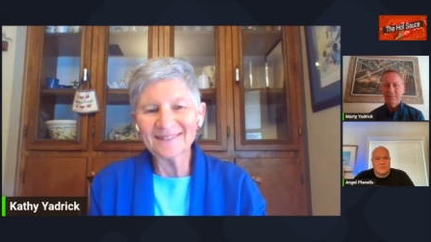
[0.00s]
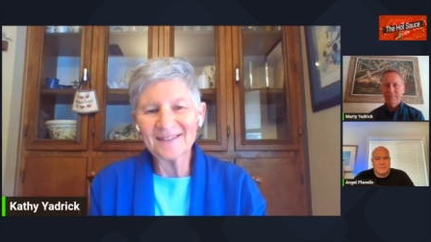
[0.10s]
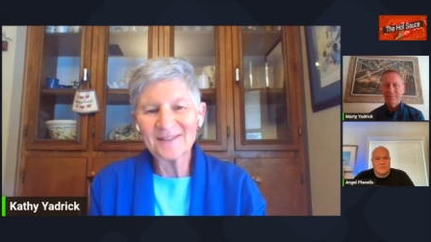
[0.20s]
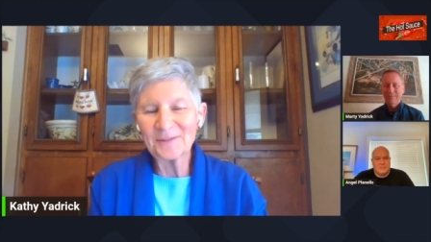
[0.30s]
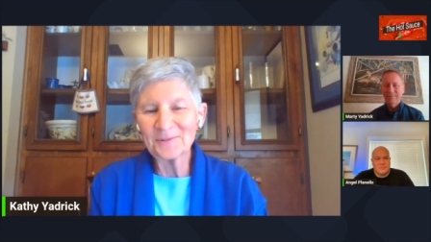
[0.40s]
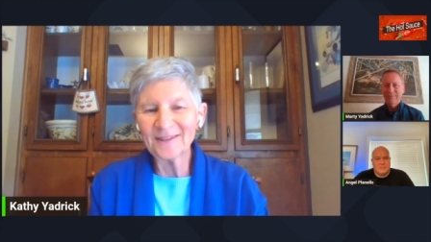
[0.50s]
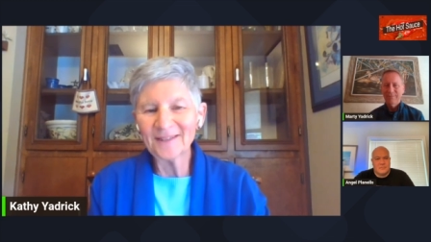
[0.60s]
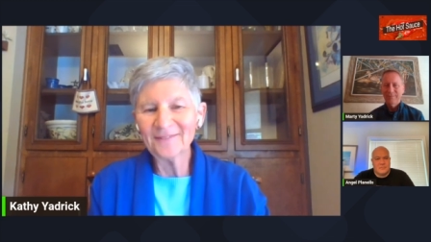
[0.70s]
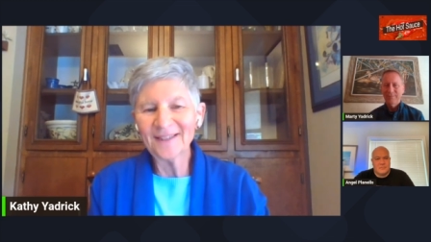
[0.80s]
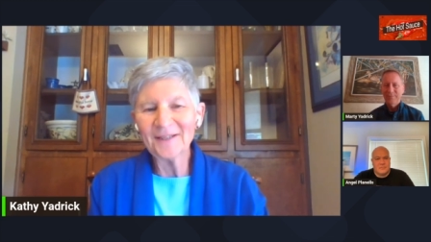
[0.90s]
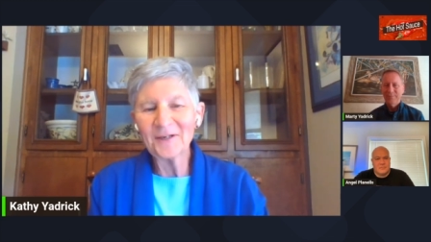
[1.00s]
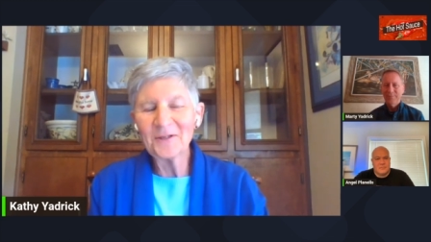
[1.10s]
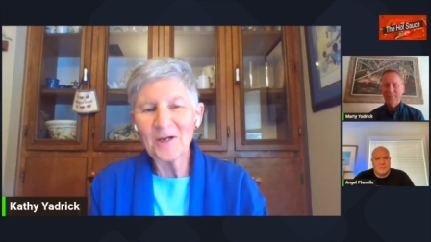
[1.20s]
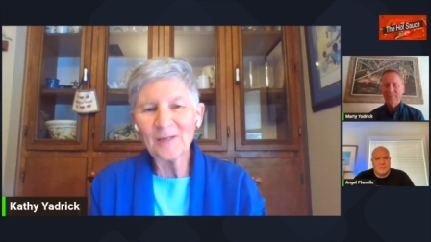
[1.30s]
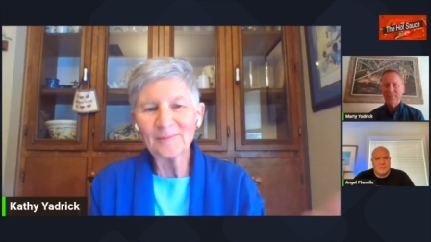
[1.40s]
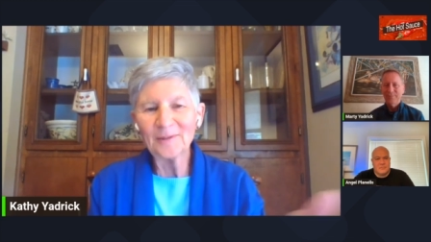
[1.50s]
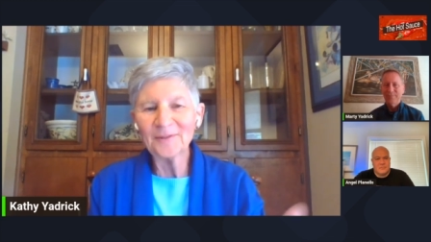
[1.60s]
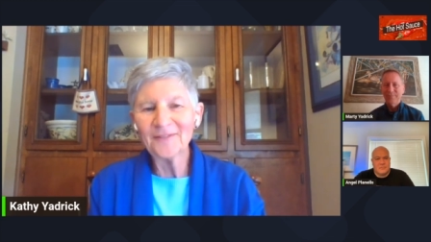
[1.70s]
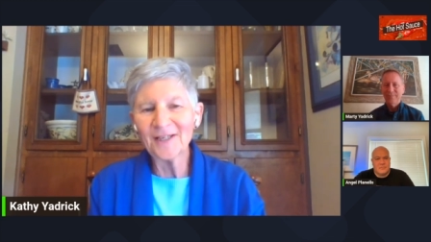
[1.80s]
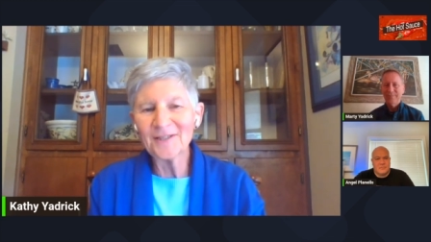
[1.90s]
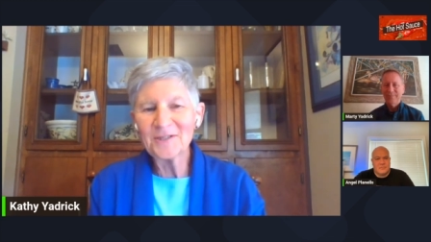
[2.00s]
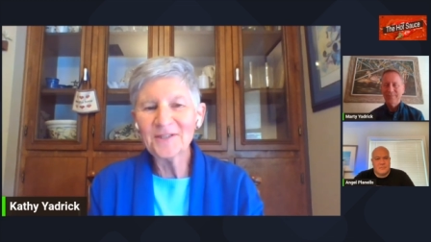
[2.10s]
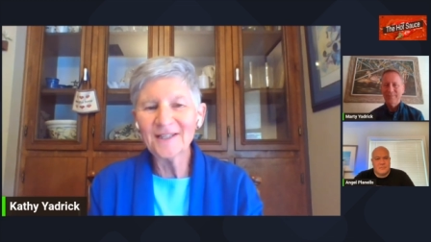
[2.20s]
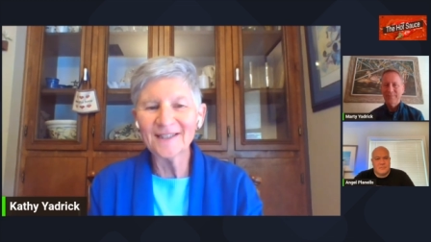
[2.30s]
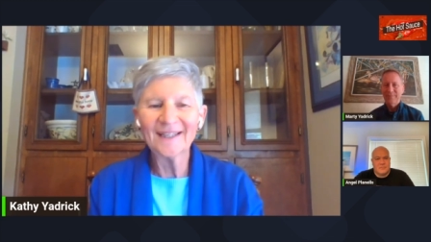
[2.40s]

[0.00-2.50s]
So we're living in Oklahoma. We've got two young